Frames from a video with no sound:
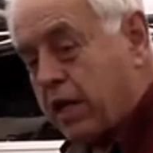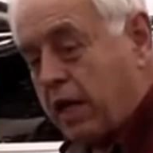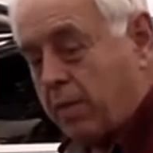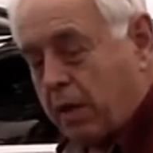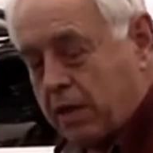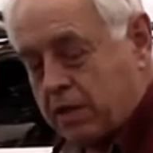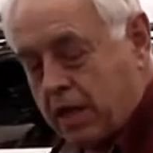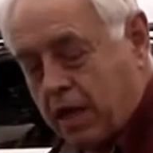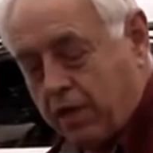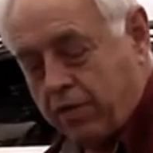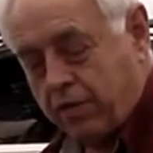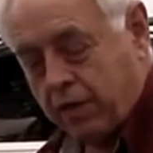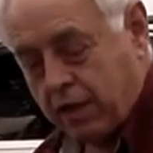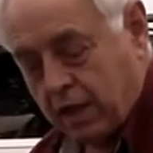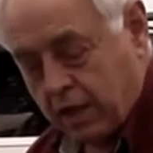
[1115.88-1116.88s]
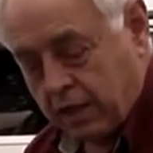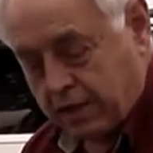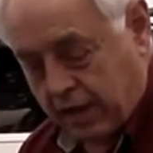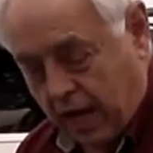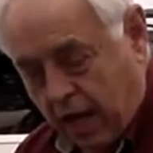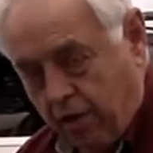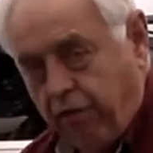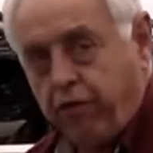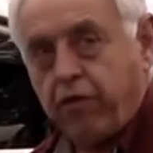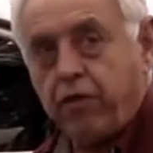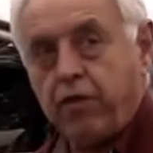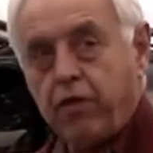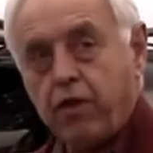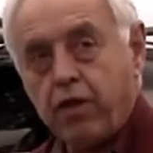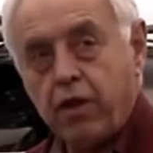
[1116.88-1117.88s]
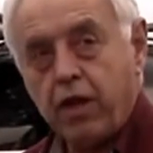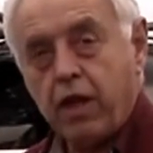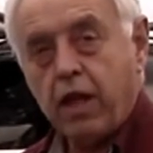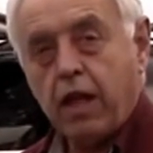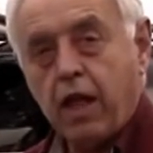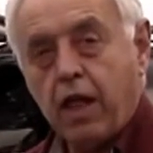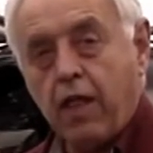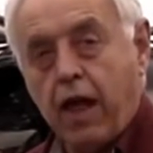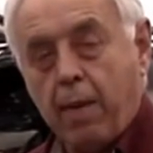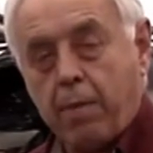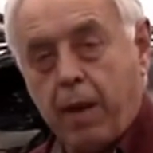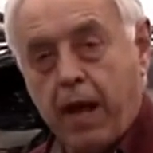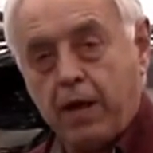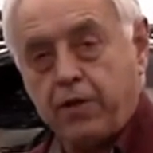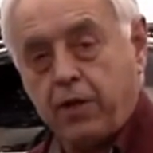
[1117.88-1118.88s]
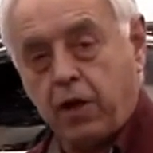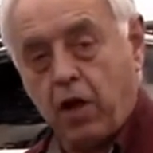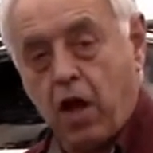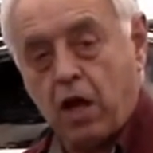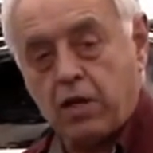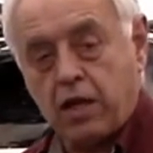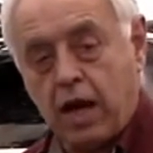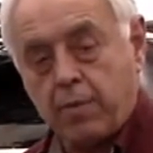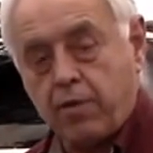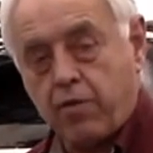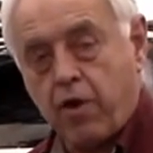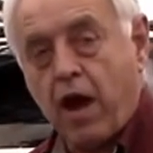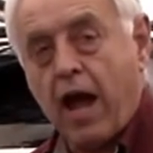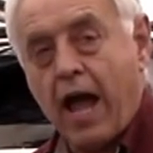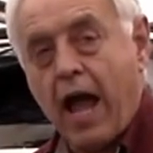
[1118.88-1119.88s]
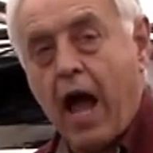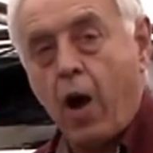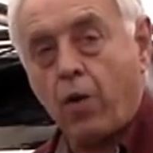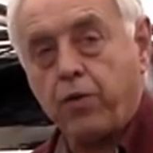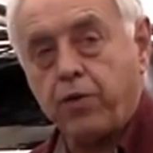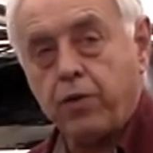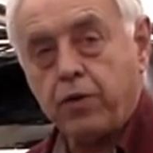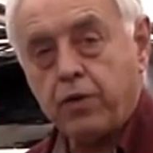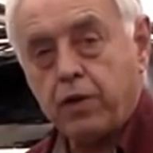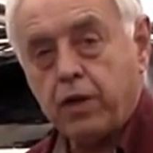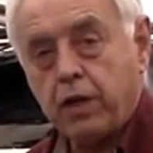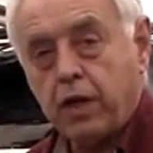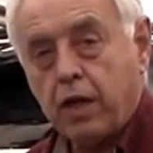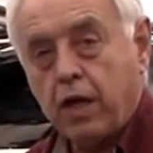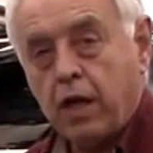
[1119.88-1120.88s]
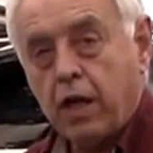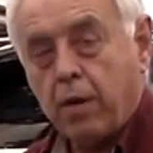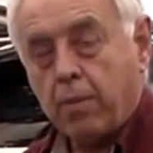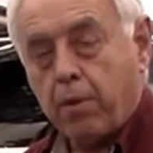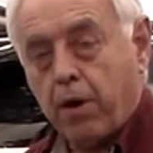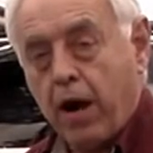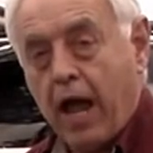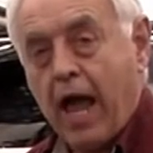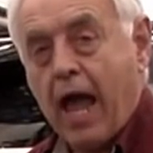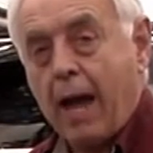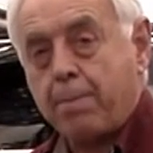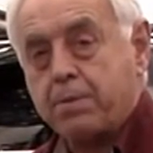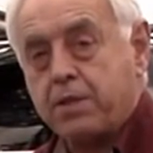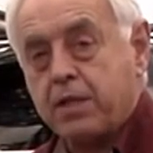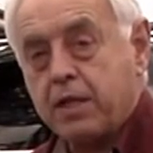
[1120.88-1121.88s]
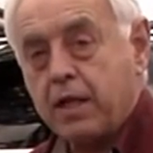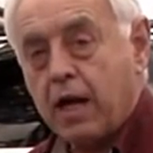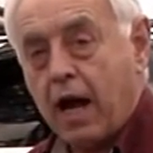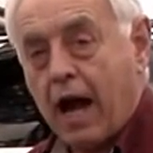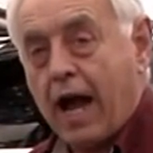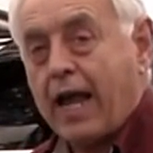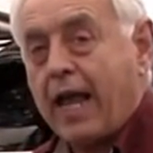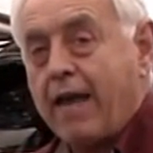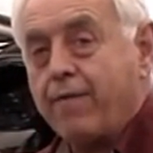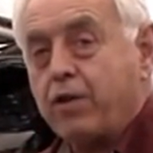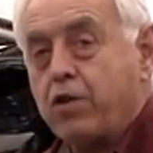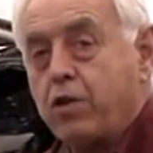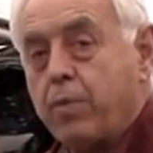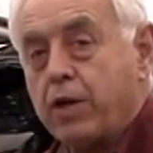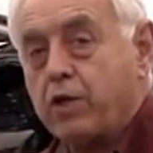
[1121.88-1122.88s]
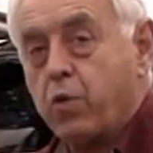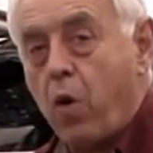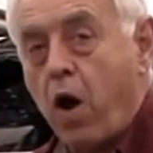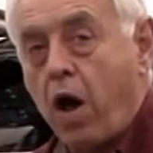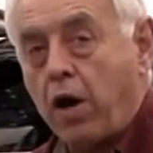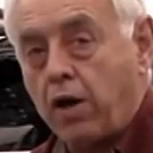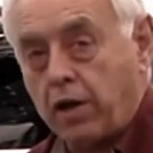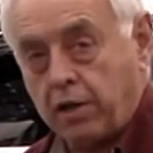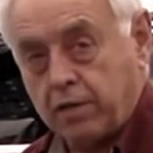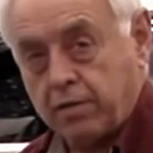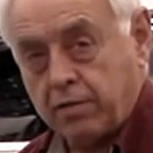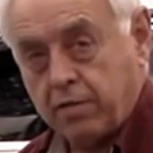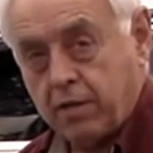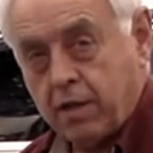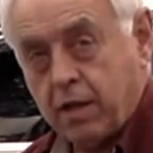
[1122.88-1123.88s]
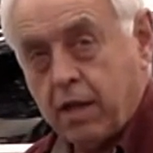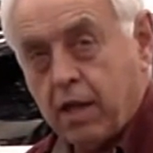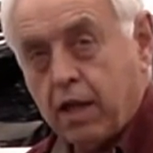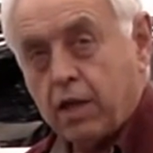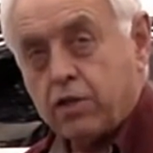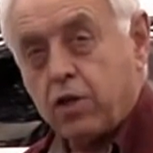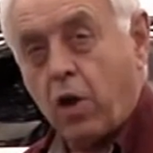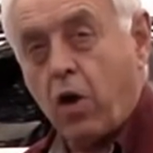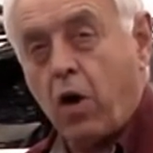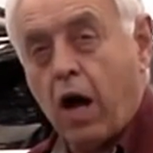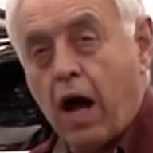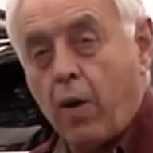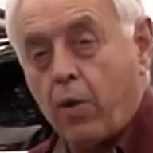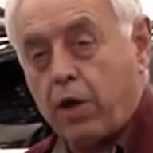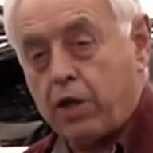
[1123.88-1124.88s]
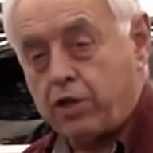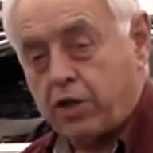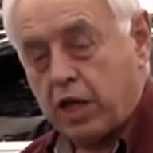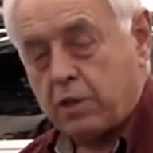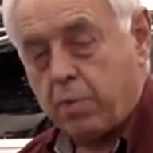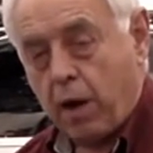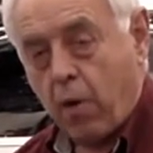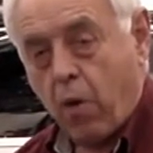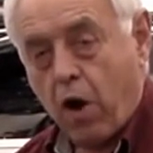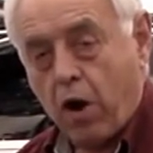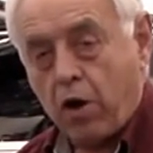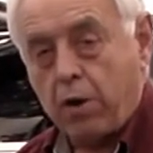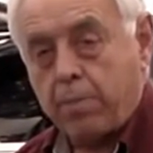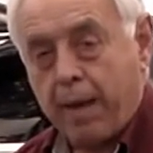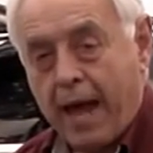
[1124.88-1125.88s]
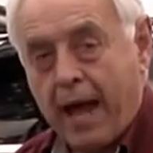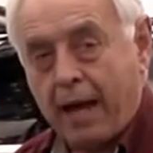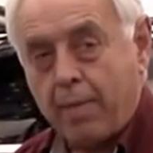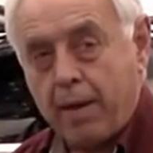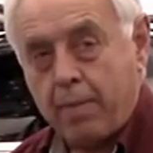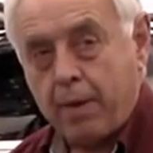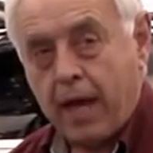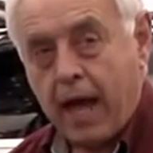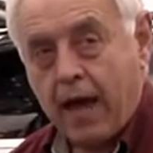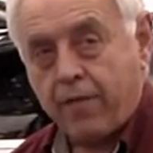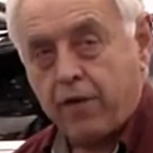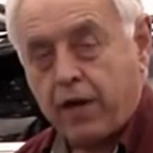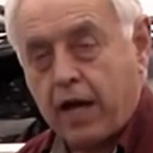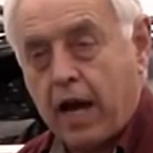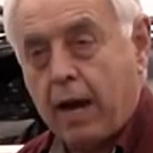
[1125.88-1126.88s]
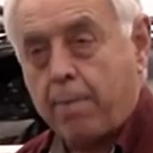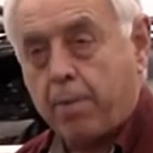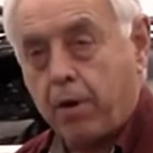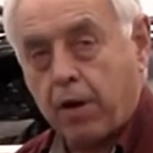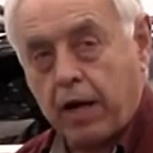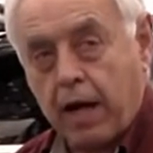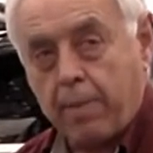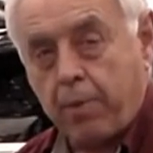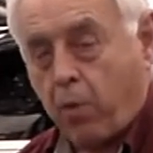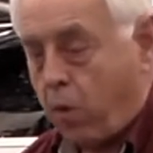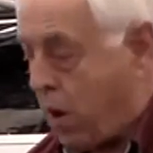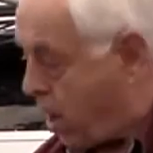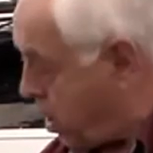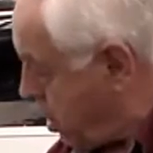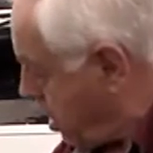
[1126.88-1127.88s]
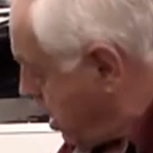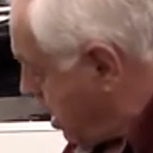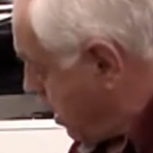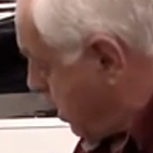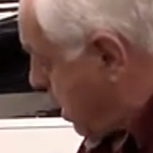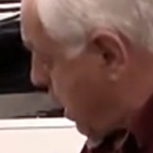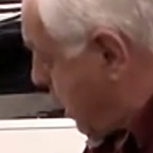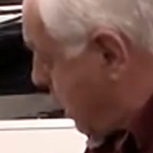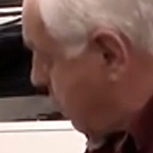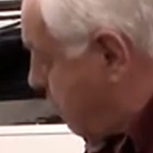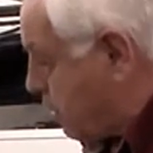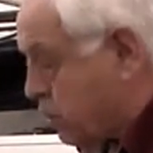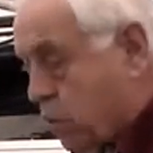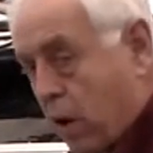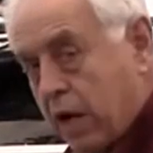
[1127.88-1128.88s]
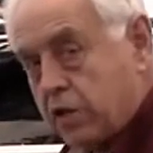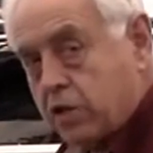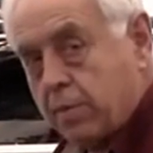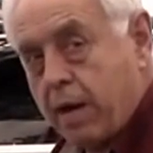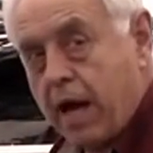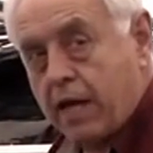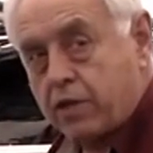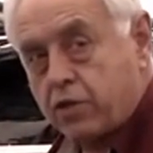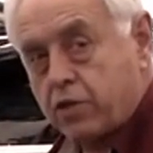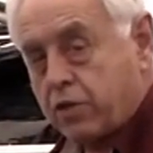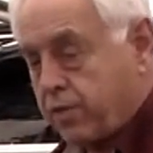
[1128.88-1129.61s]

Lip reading: to myself, self, that plant took a long time to dry out. Perhaps I gave it too much water. So I would adjust my watering back maybe half a cup or a cup of water, not give this quite so much.